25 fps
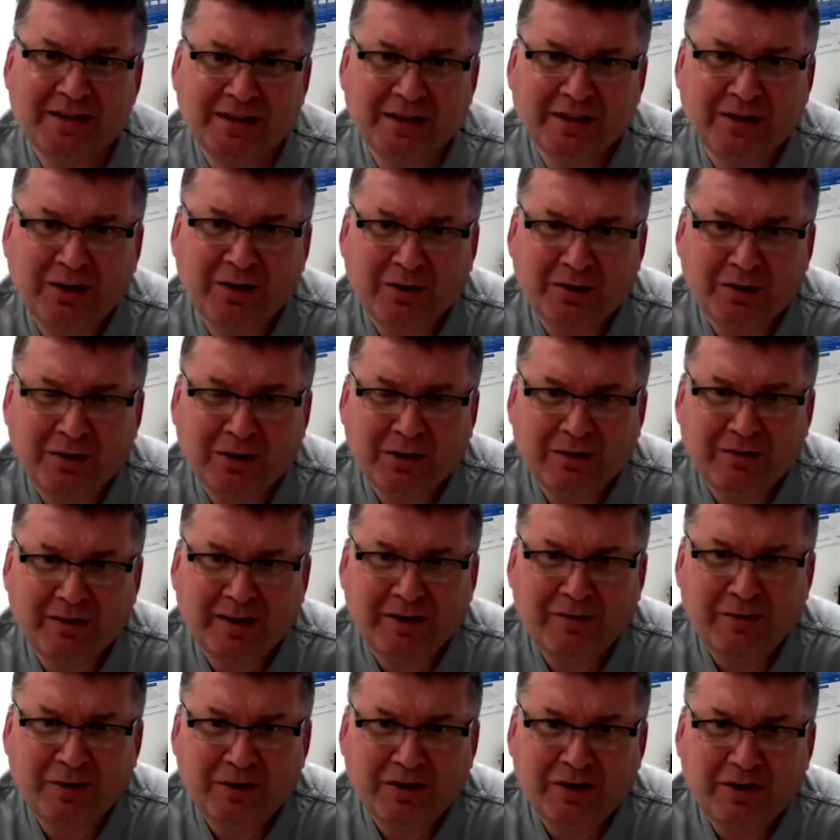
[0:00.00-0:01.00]
cognitive
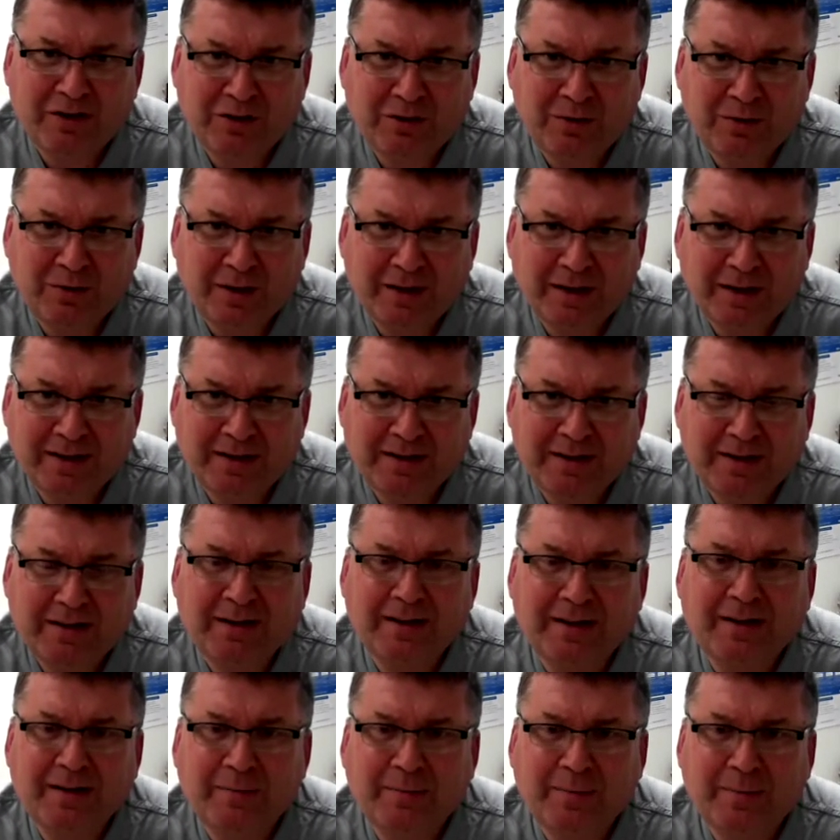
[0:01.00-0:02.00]
effort to do that
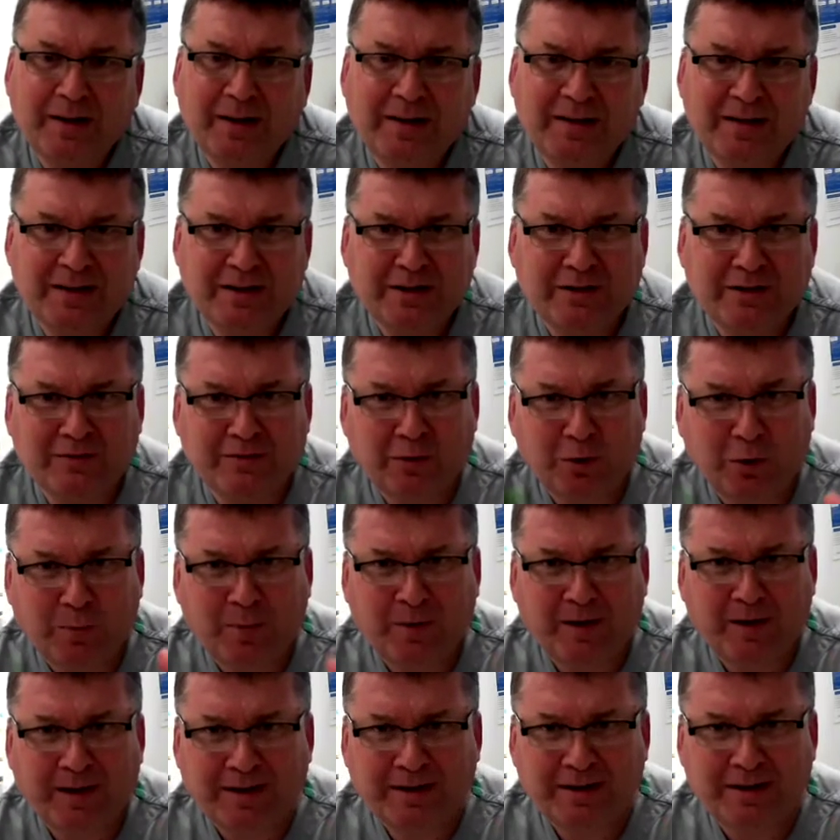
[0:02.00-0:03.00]
because it's a
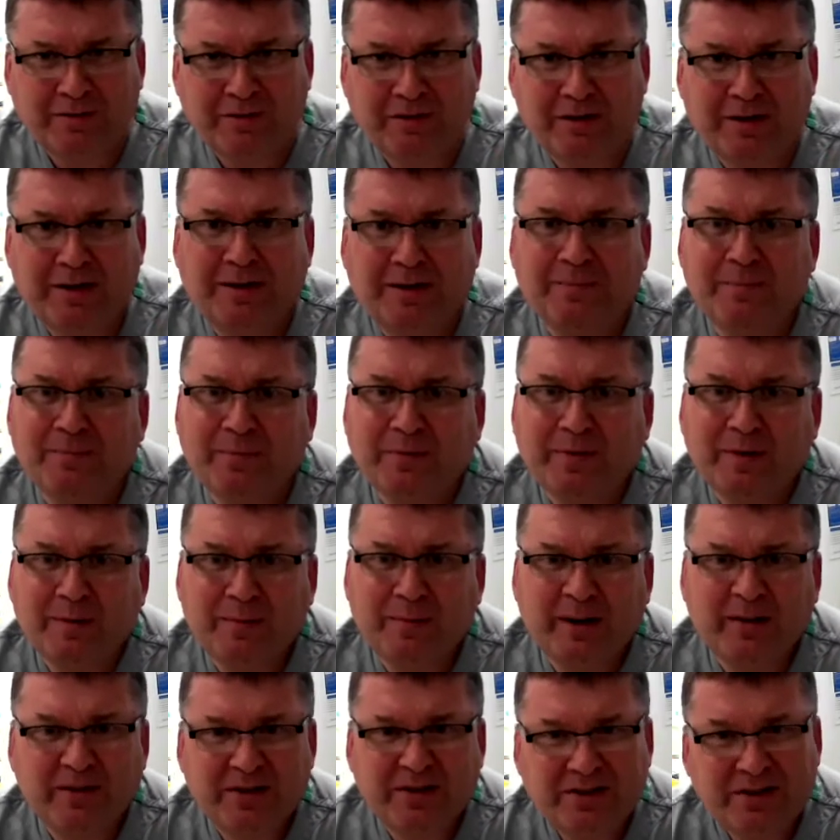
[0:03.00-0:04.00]
formal activity.
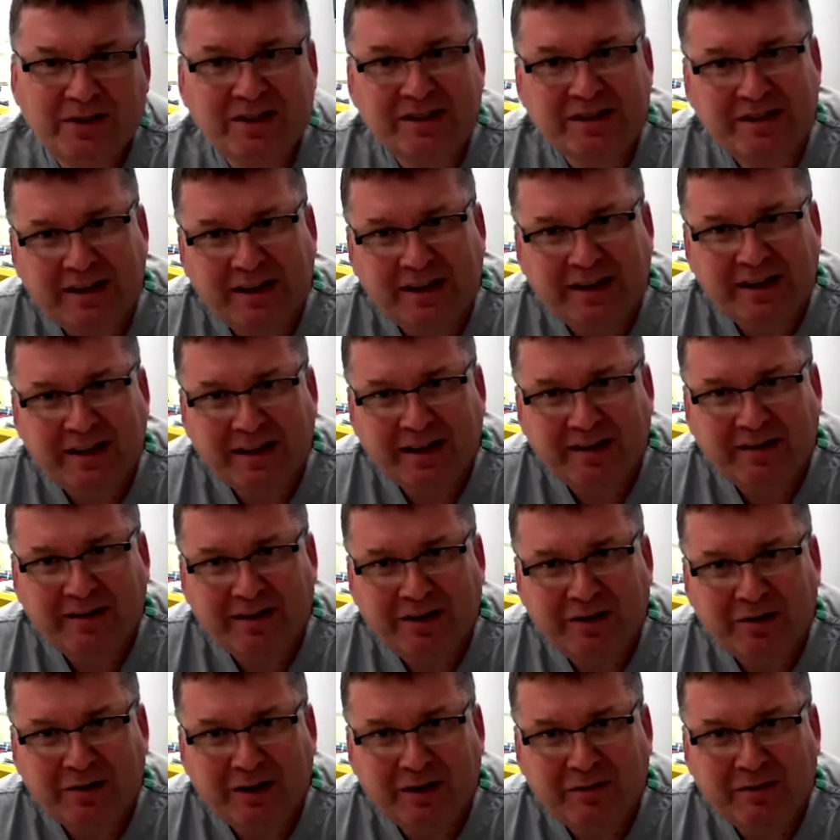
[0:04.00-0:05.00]
But it was just sitting there in
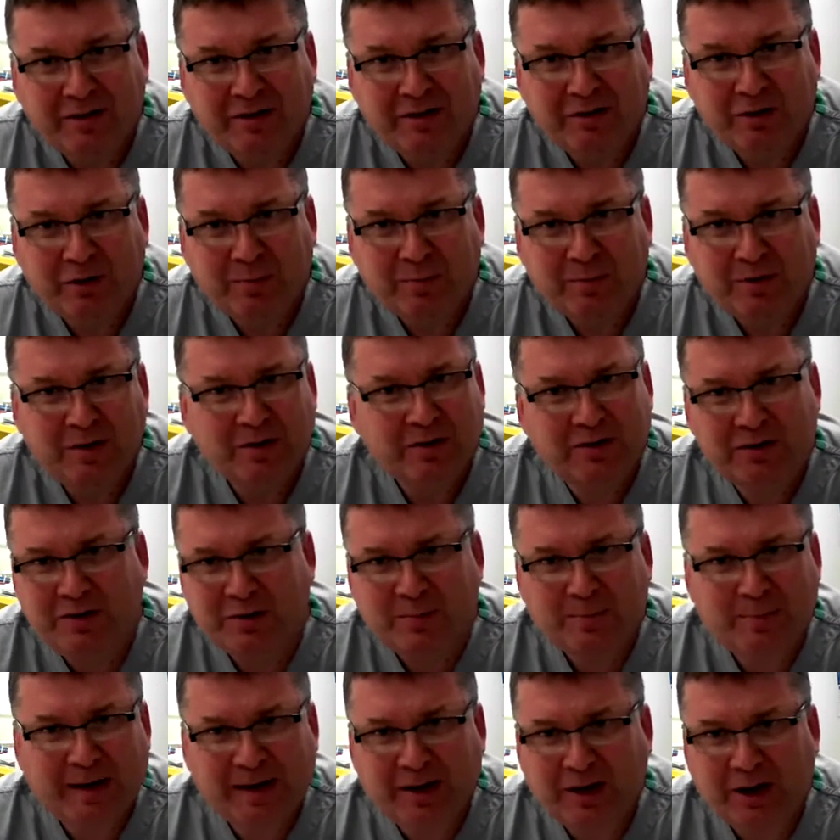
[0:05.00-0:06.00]
your living room. You can
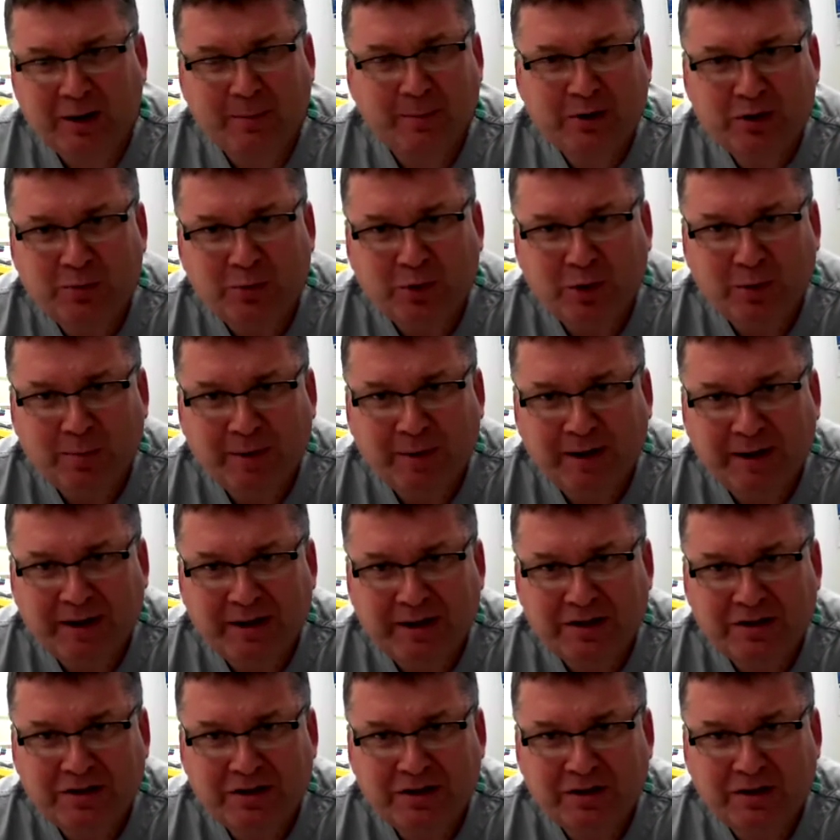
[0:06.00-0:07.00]
just pick it up as you walk
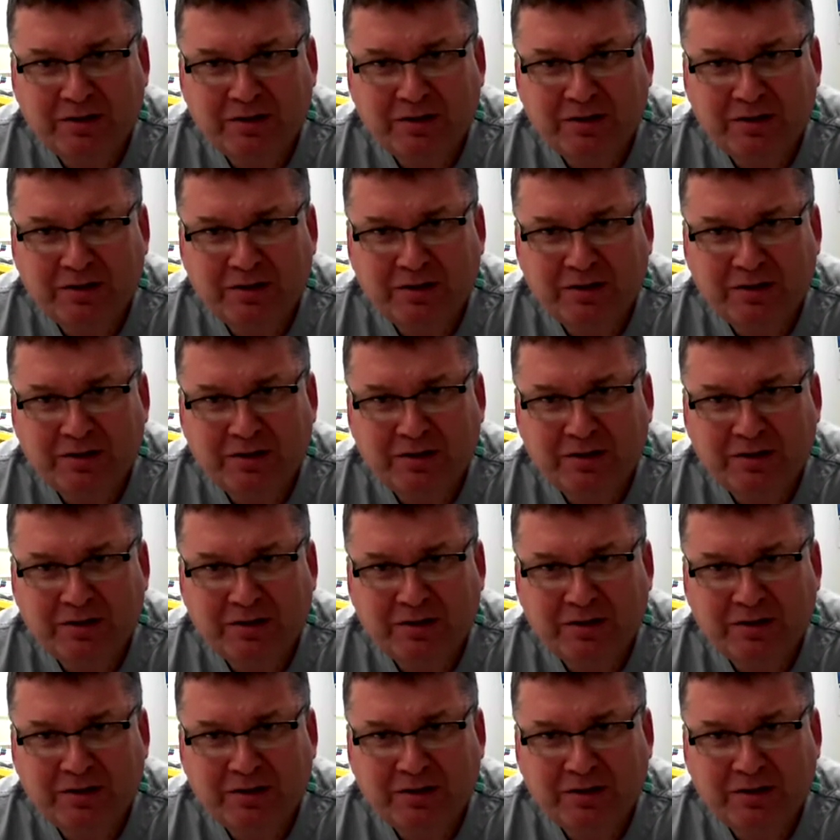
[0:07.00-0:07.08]
past.